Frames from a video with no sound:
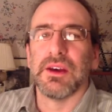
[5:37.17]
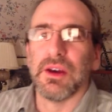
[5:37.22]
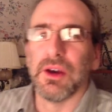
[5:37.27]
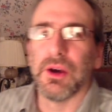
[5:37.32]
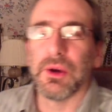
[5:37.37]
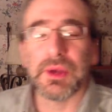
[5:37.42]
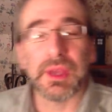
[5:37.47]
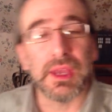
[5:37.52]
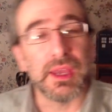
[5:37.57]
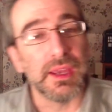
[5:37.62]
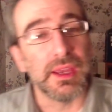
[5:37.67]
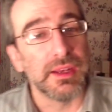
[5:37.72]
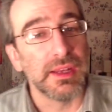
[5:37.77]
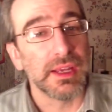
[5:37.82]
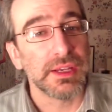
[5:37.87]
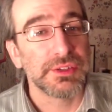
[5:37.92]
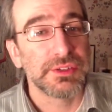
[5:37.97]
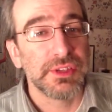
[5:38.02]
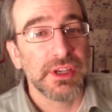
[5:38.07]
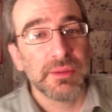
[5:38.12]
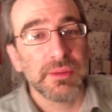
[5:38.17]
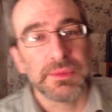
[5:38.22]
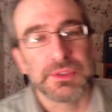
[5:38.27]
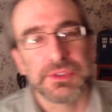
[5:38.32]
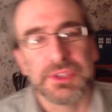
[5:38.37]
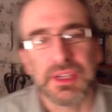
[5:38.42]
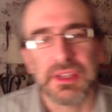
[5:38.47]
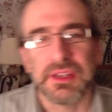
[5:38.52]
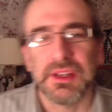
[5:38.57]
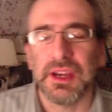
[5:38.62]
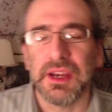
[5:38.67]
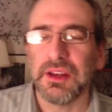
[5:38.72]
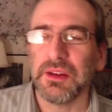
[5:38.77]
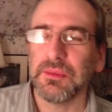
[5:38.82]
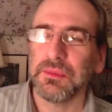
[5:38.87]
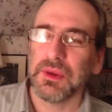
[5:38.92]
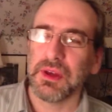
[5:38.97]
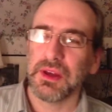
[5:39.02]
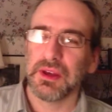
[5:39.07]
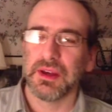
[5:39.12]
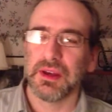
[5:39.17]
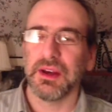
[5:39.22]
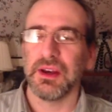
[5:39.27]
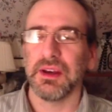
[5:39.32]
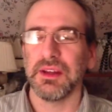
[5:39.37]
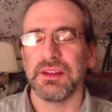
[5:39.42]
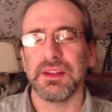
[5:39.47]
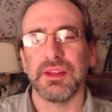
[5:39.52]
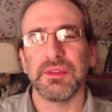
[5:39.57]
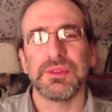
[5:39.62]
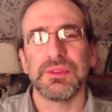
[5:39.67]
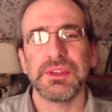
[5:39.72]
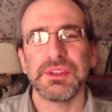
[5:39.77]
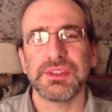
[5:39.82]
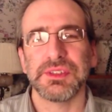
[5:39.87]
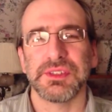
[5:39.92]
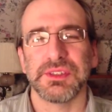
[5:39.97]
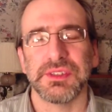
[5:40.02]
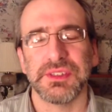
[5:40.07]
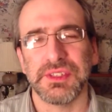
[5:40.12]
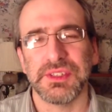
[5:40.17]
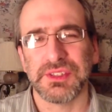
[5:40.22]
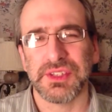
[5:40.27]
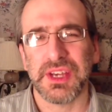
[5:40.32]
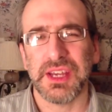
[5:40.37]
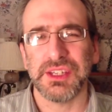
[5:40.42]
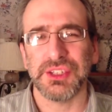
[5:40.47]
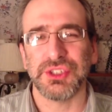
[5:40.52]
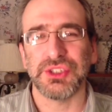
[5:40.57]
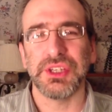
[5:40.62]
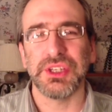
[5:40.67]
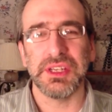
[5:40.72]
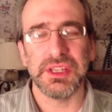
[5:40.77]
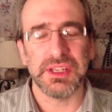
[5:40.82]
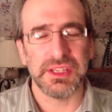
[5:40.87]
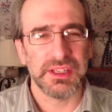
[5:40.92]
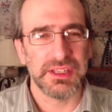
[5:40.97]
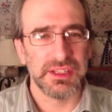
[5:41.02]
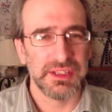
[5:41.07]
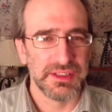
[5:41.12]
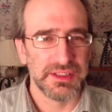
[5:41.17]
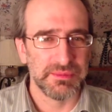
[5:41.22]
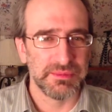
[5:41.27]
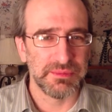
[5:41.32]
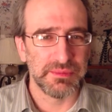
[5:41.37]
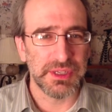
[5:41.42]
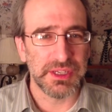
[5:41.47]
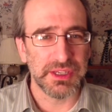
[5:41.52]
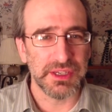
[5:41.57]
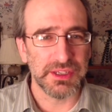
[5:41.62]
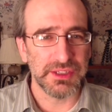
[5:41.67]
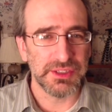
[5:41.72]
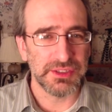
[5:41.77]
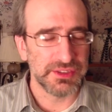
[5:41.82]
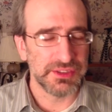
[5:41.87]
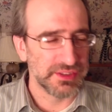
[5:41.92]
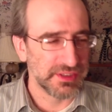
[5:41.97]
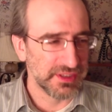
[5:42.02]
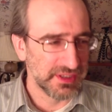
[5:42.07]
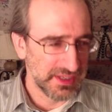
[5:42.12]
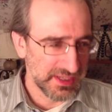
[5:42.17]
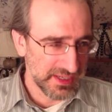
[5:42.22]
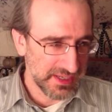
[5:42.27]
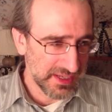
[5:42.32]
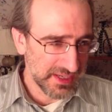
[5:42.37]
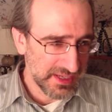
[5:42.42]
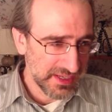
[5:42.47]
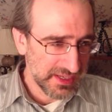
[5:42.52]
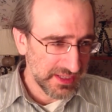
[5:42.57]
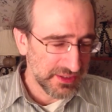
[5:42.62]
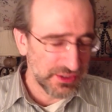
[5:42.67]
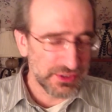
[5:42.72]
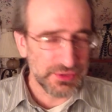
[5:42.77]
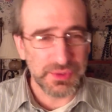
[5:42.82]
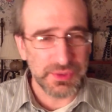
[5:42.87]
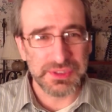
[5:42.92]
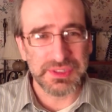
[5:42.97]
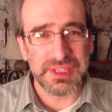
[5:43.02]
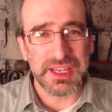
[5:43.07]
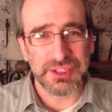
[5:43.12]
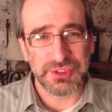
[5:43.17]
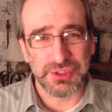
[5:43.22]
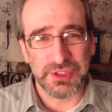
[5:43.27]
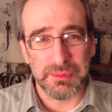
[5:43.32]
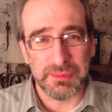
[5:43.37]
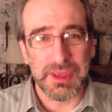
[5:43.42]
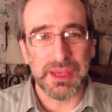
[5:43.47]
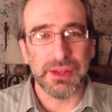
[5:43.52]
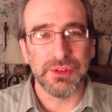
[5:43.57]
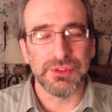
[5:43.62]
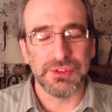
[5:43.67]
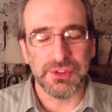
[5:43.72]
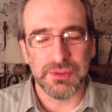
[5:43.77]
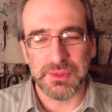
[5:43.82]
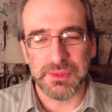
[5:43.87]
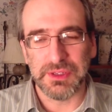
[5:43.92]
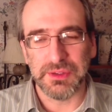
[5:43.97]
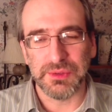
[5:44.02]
Okay, next up, the second item. Now it's kind of cheating because this wasn't actually mailed to me.